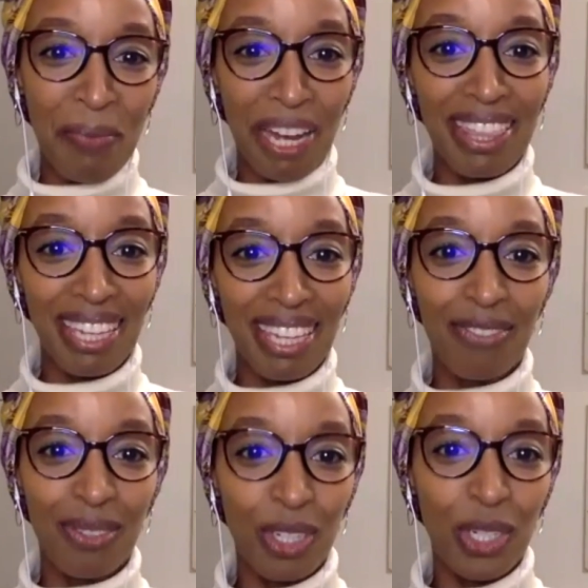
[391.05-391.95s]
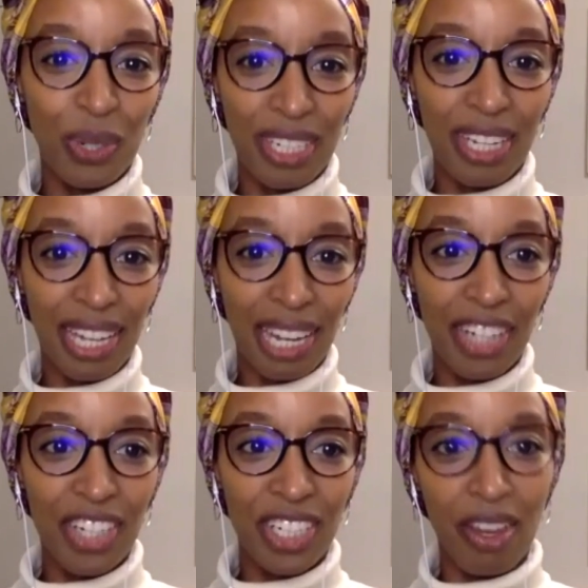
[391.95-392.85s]
But I think if you do it in
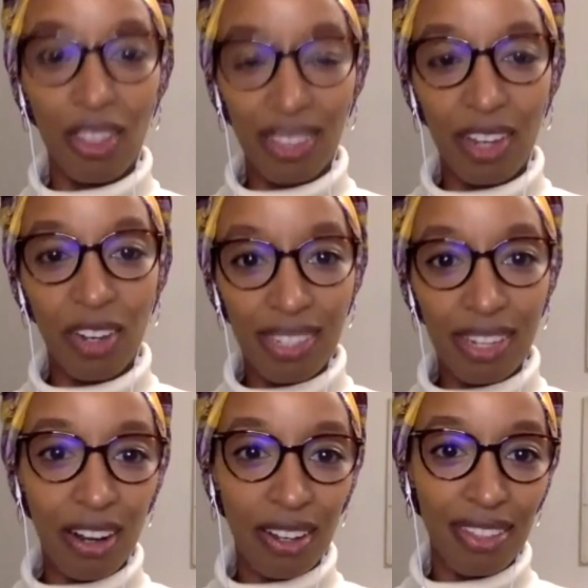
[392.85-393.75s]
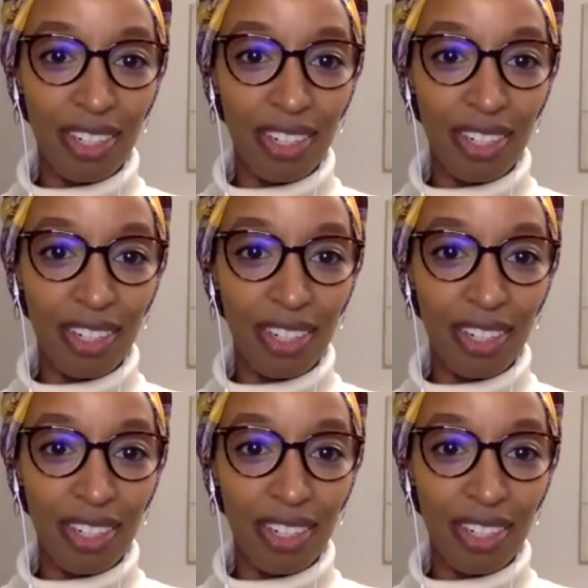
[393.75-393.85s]
English, the odds are